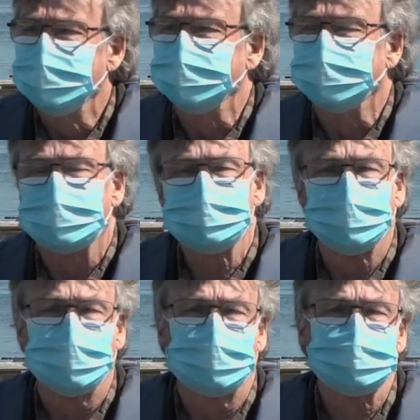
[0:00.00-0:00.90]
in the nice
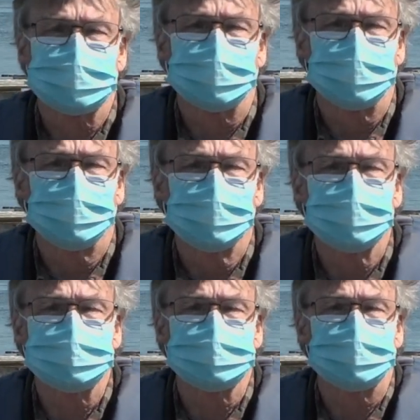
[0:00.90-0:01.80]
warm summer
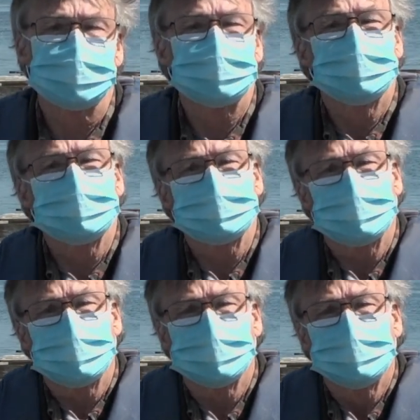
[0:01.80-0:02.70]
months and everything like
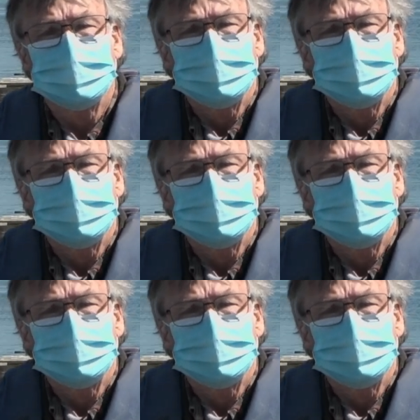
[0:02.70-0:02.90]
that.